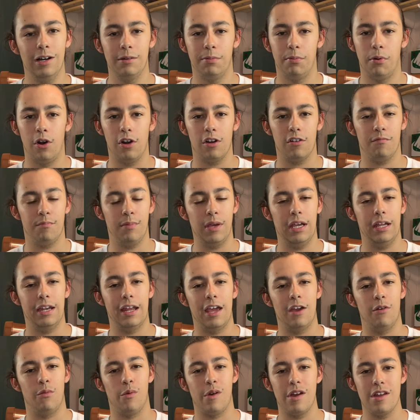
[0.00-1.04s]
part of being
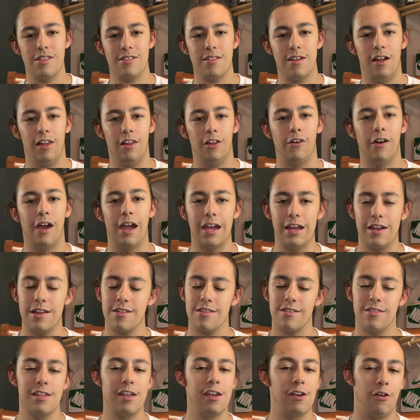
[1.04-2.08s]
a reseller and a
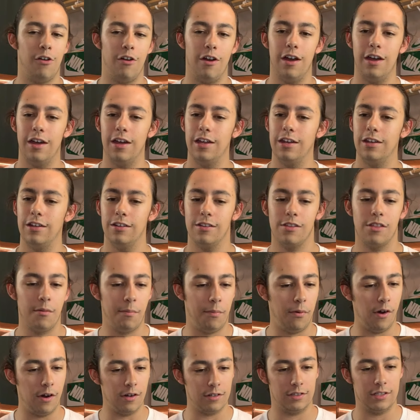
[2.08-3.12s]
sneakerhead, the
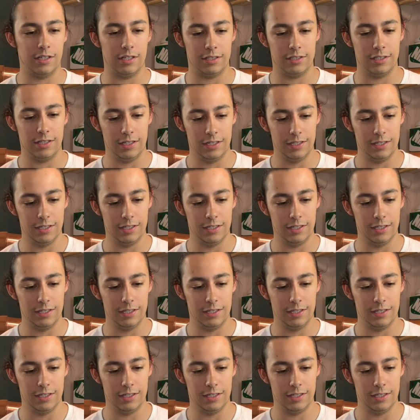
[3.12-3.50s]
part that